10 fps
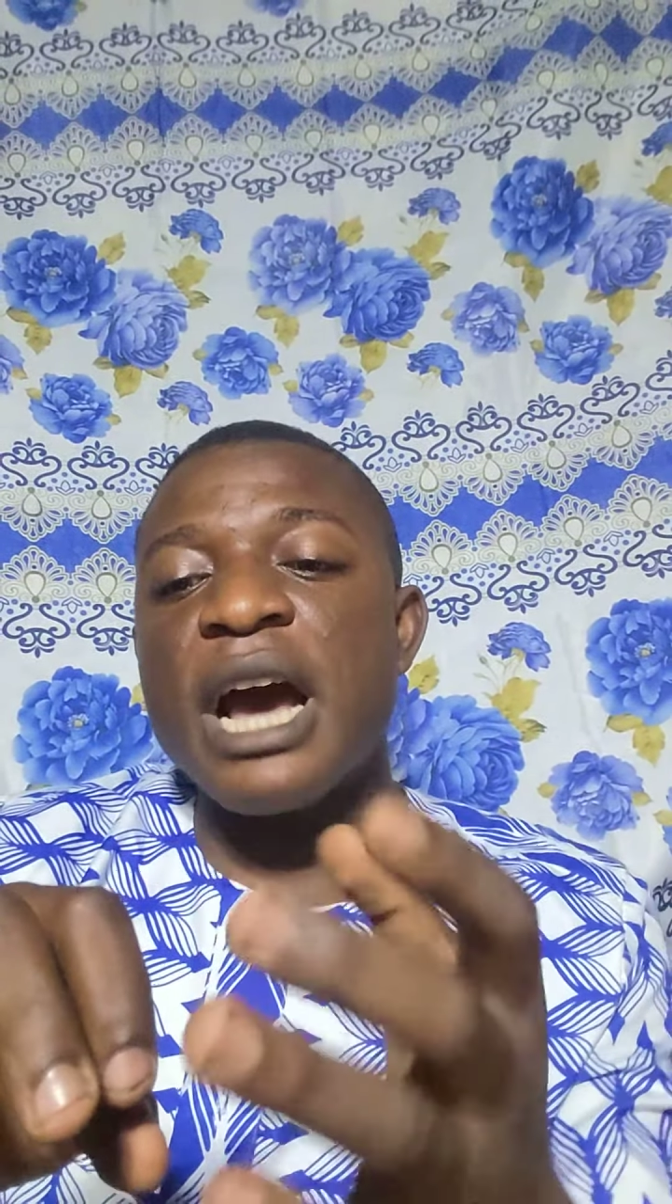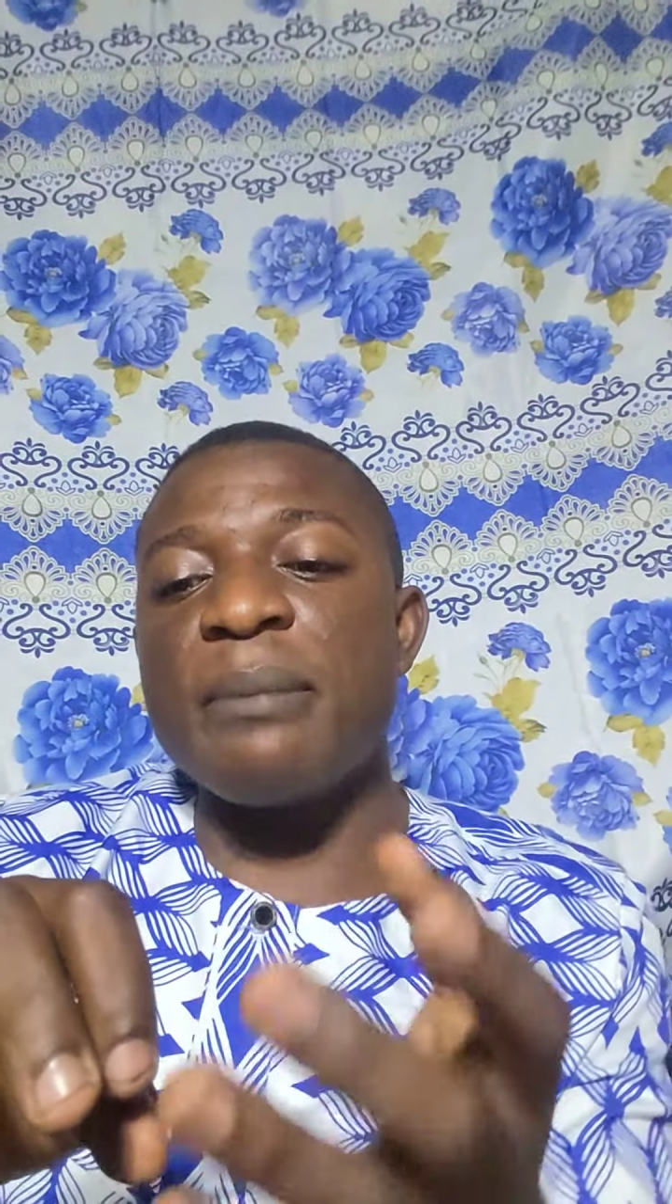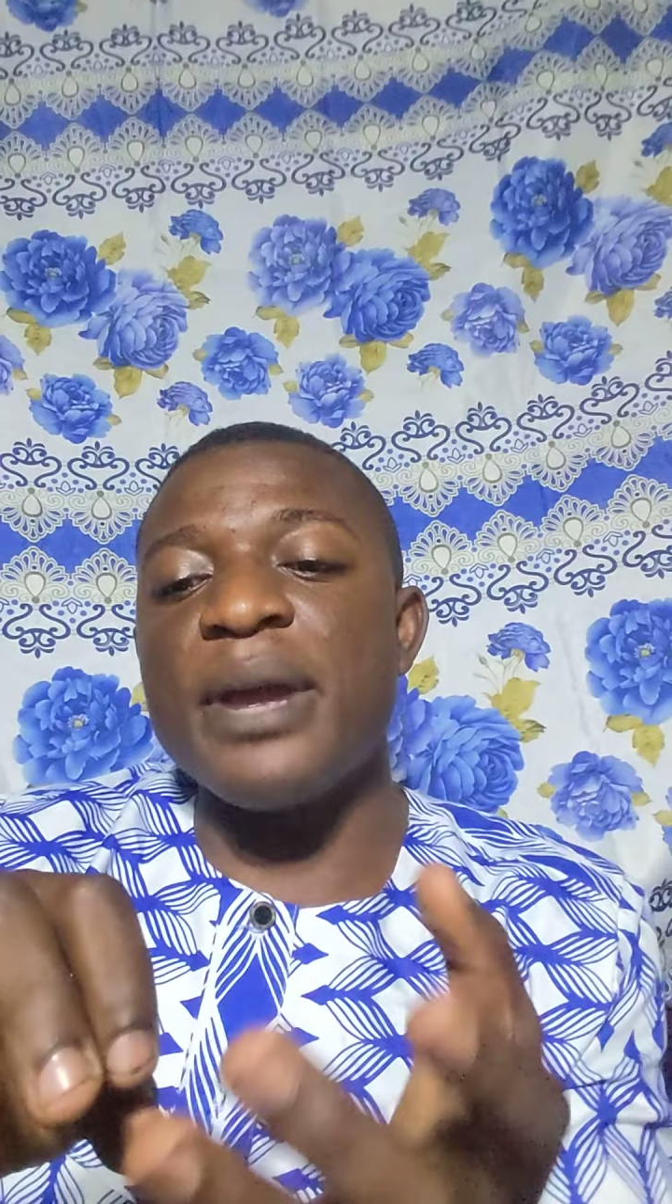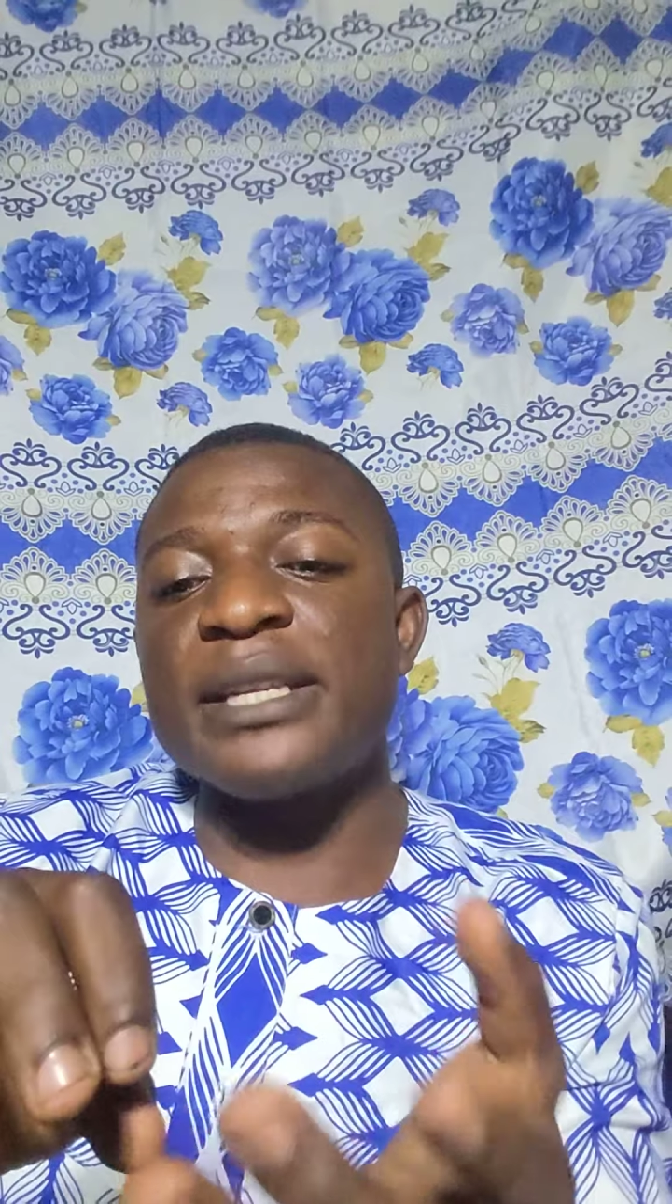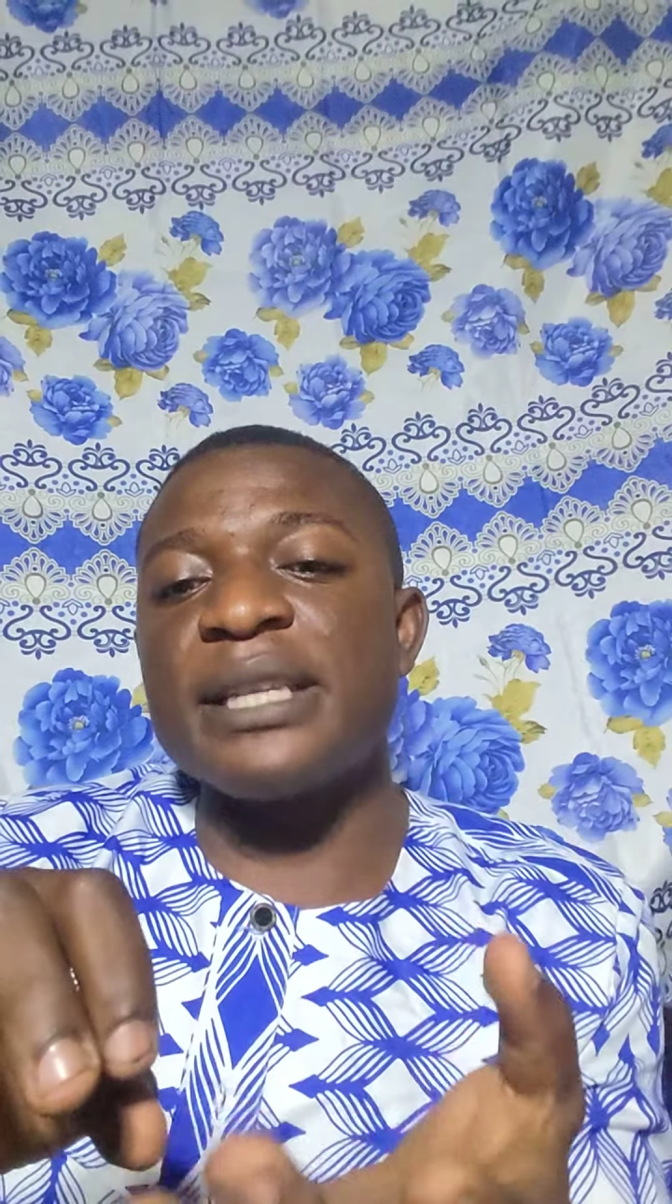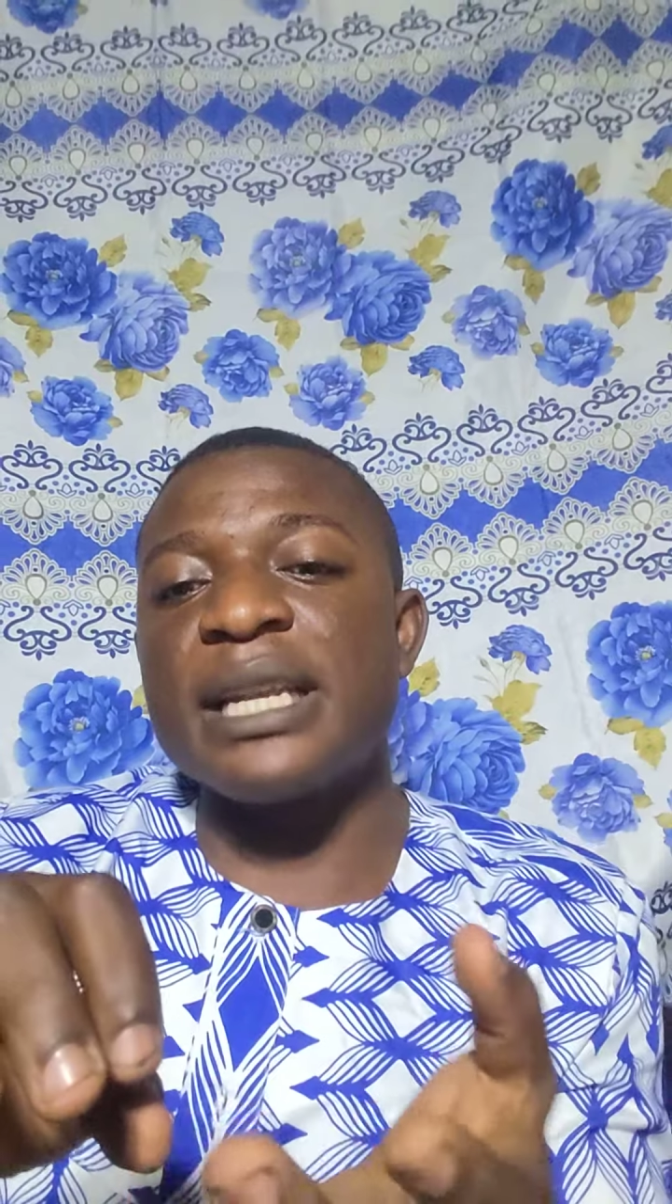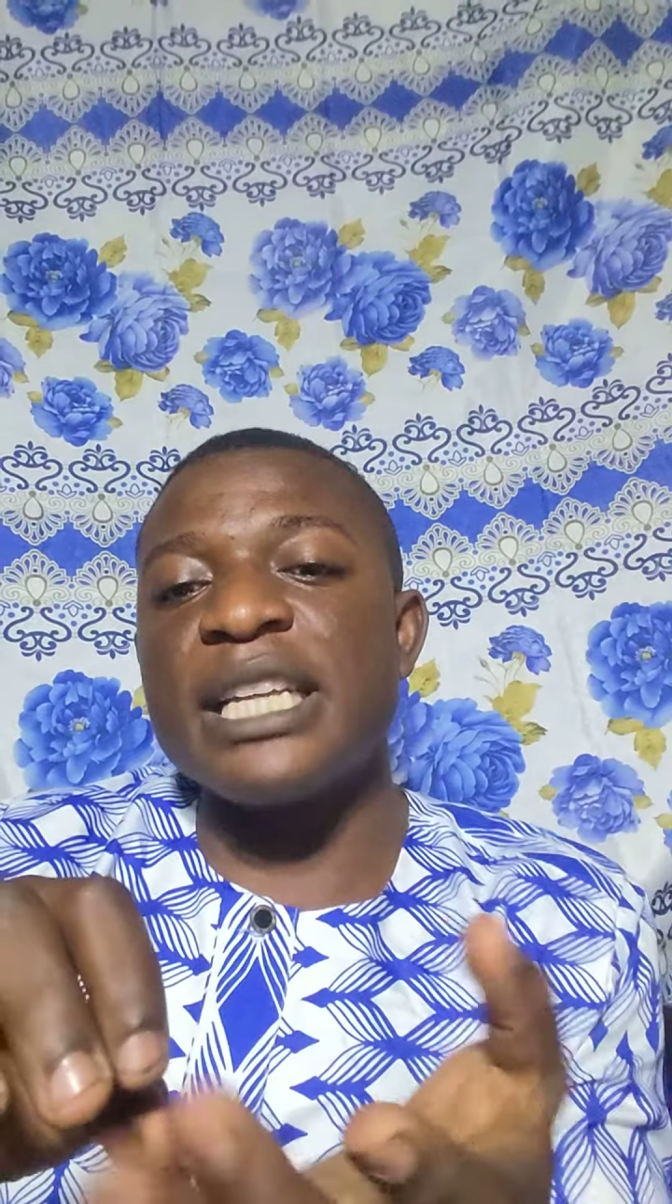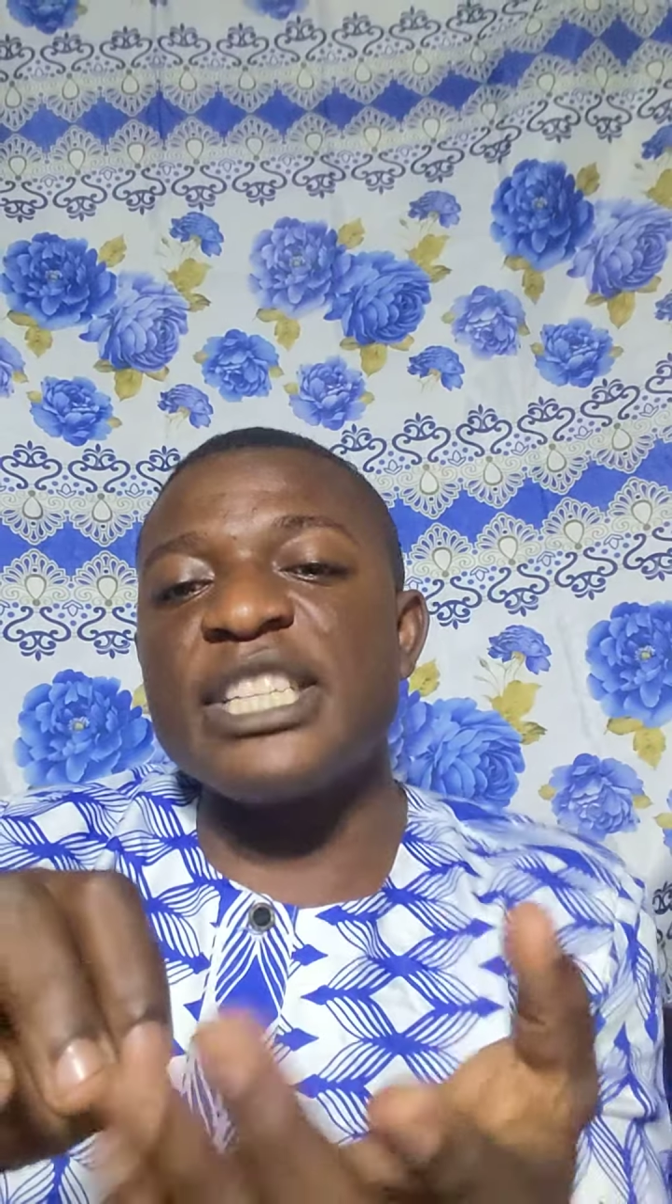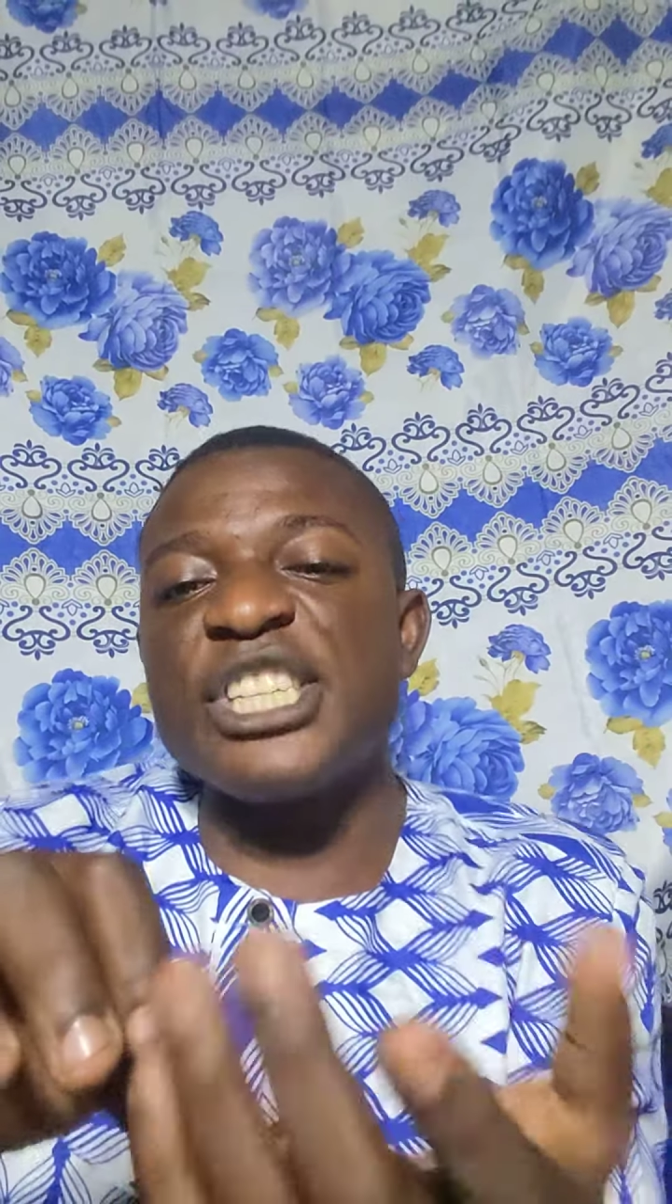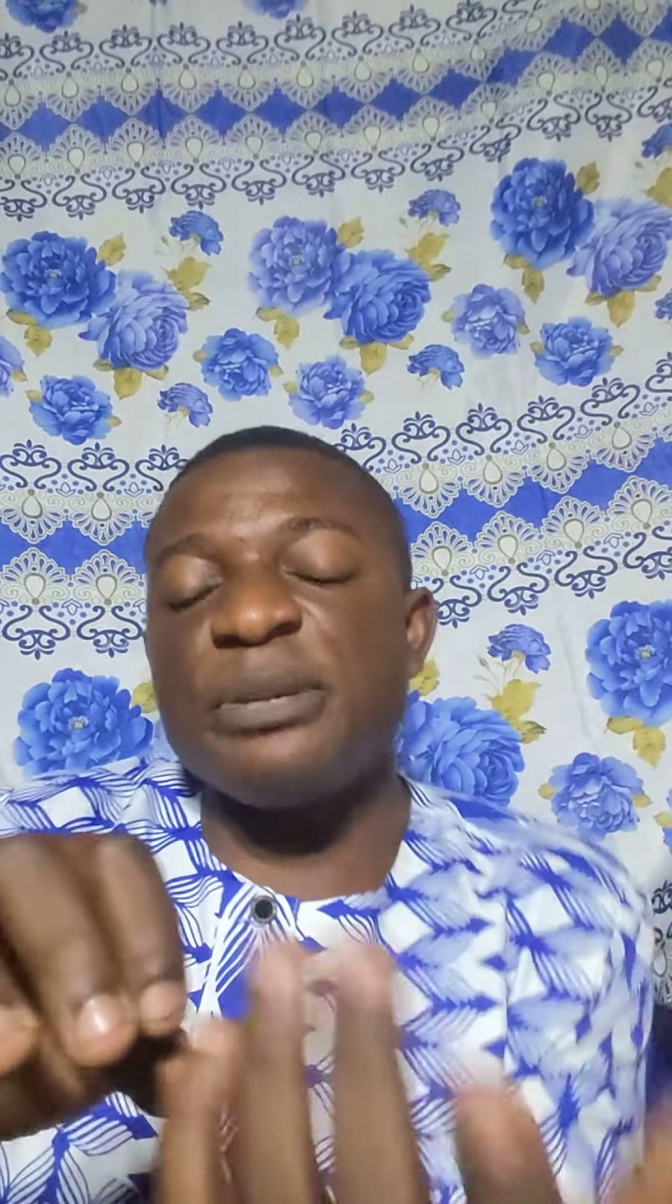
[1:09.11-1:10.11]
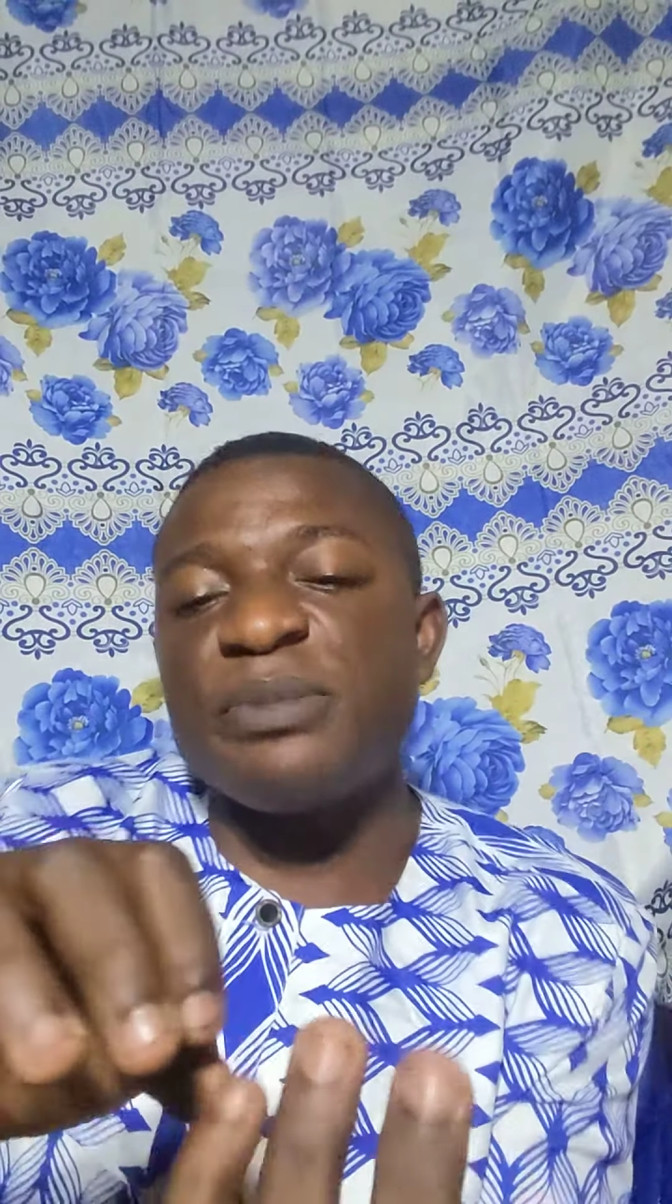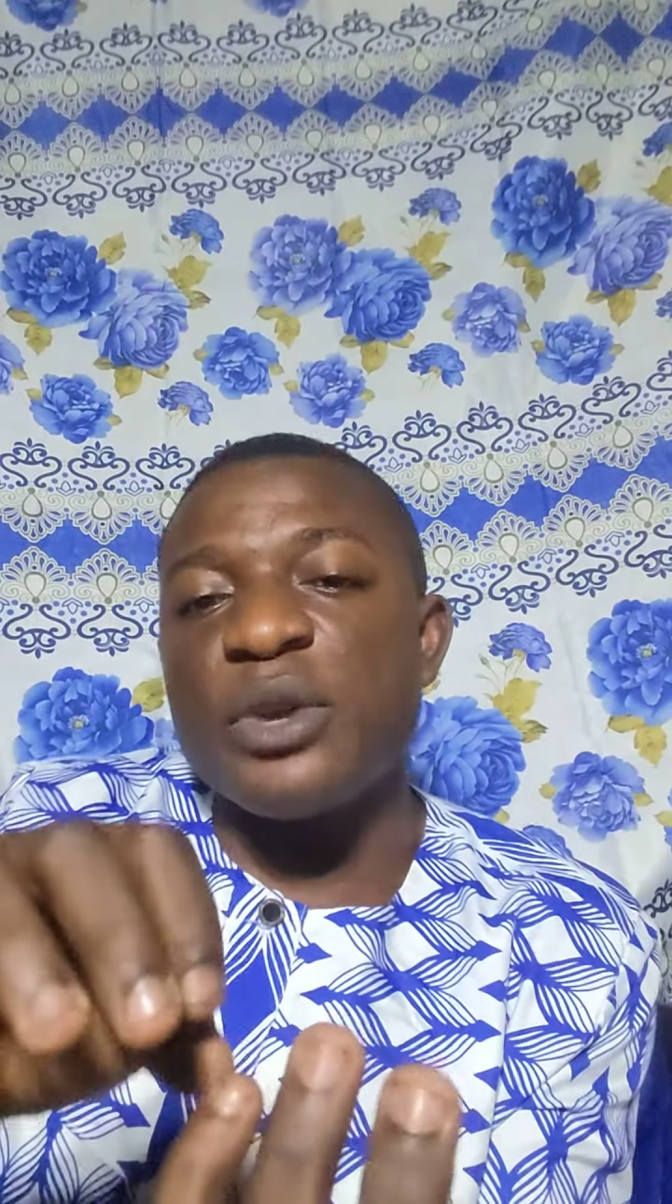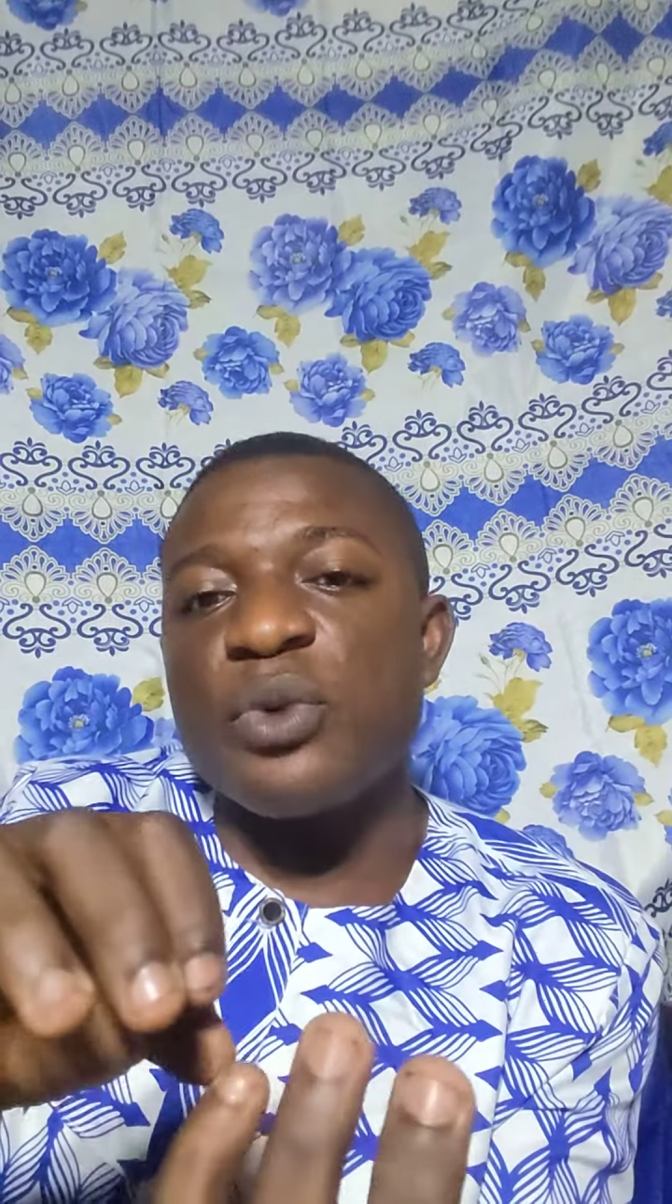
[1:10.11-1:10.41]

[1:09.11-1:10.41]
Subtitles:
are basically tipped